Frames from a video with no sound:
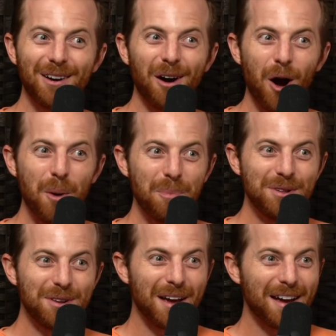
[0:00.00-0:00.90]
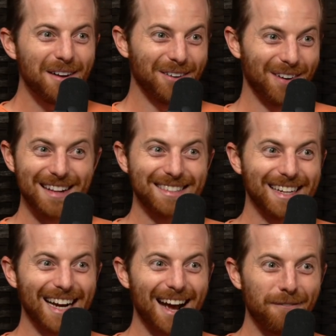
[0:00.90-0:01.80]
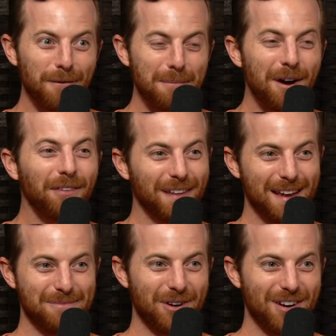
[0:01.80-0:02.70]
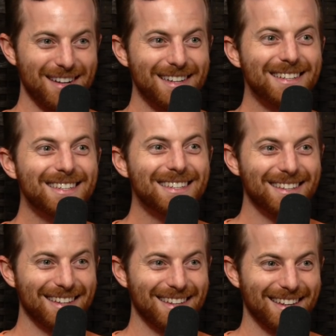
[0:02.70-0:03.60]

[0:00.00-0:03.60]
are open to renting it out for birthday parties?